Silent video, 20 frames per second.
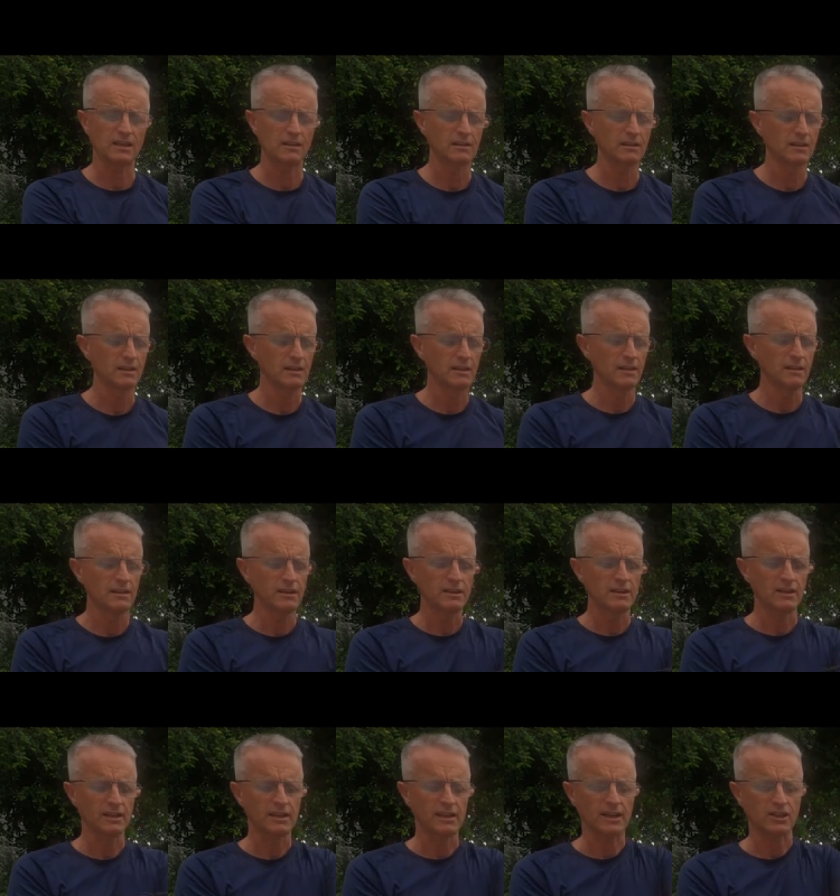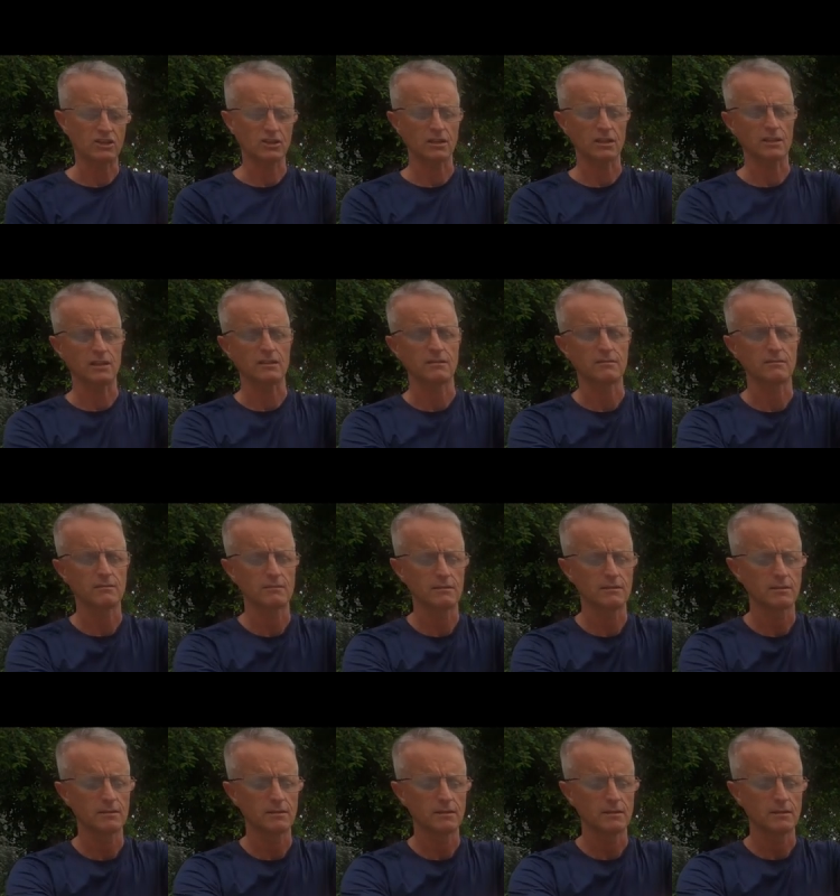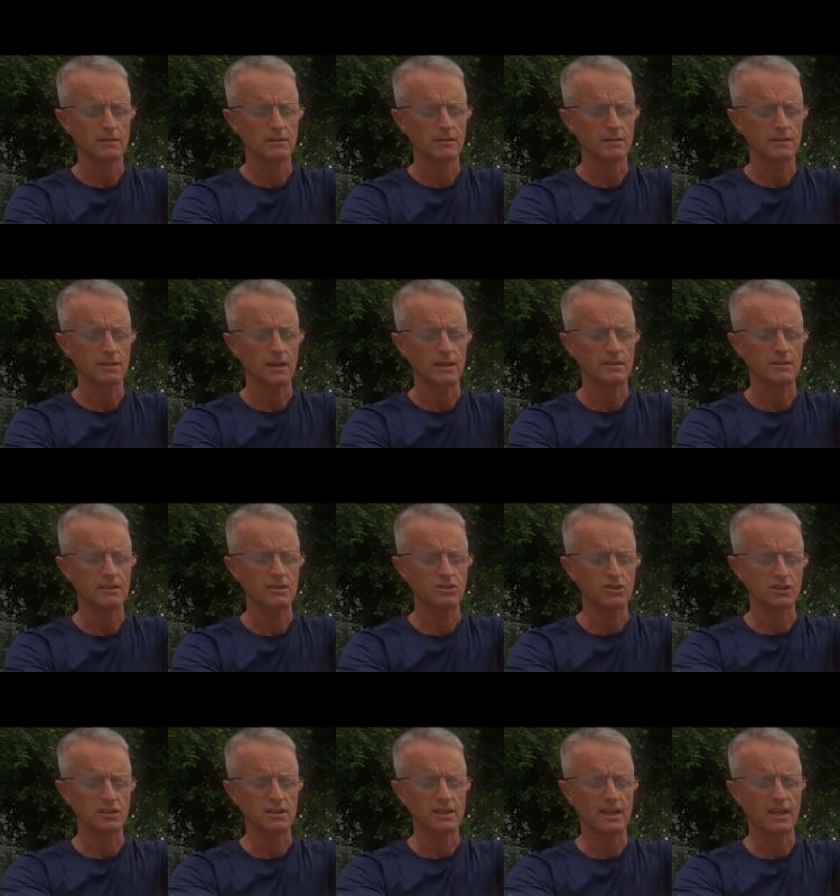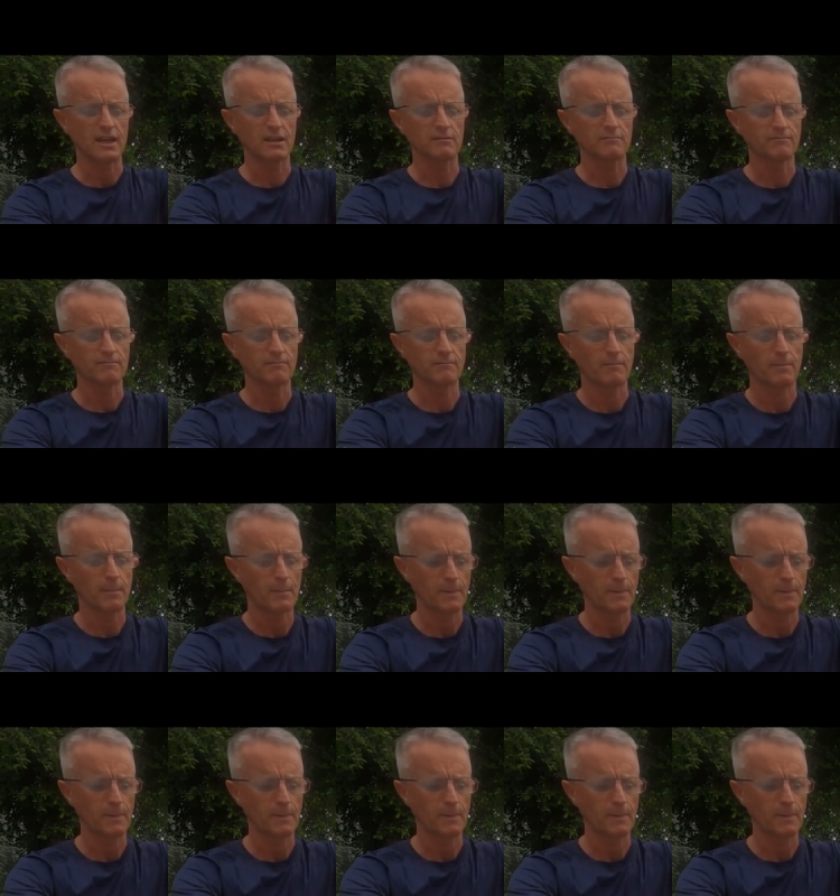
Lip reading: here. You can actually sit it down